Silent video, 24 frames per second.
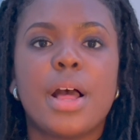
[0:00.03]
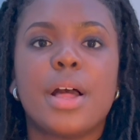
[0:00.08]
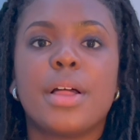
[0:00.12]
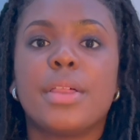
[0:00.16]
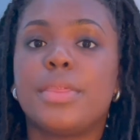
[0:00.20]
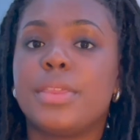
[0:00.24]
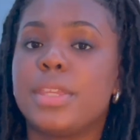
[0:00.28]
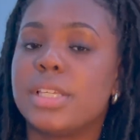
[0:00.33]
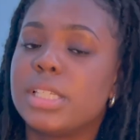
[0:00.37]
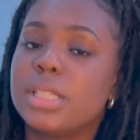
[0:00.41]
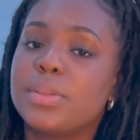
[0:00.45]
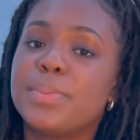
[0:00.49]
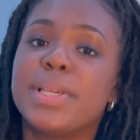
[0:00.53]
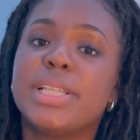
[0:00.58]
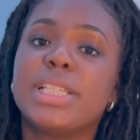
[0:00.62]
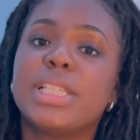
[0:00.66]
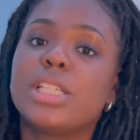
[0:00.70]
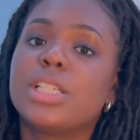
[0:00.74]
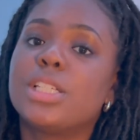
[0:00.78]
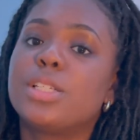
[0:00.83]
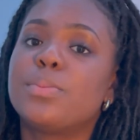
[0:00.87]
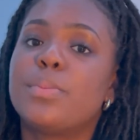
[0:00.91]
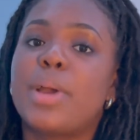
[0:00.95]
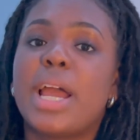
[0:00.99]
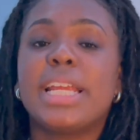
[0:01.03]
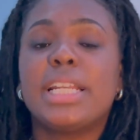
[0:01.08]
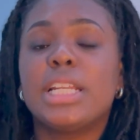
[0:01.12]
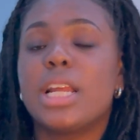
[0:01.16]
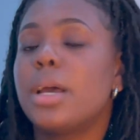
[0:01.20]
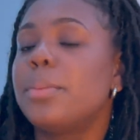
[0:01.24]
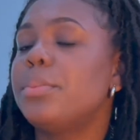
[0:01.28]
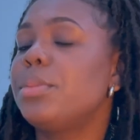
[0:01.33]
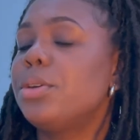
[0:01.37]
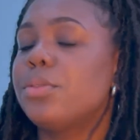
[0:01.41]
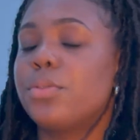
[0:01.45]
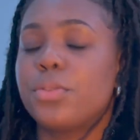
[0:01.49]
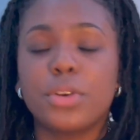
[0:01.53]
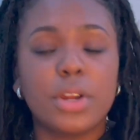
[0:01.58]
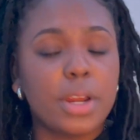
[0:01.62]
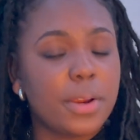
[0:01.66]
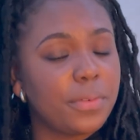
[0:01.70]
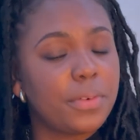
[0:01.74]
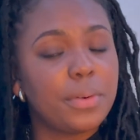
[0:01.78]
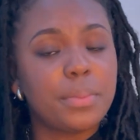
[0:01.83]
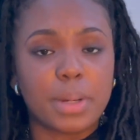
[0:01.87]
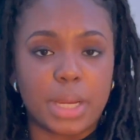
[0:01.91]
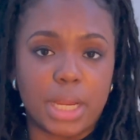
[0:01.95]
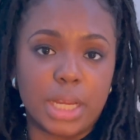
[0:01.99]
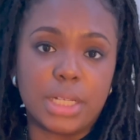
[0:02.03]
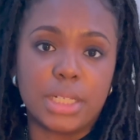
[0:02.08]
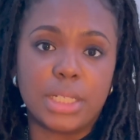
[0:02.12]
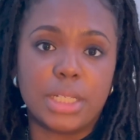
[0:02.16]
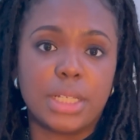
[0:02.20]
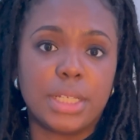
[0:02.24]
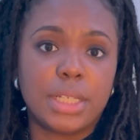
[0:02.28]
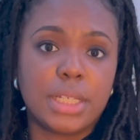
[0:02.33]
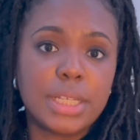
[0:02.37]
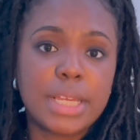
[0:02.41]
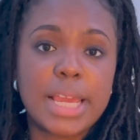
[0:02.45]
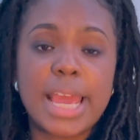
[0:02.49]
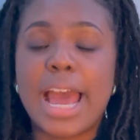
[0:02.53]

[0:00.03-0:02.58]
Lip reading: This message might not be for everybody.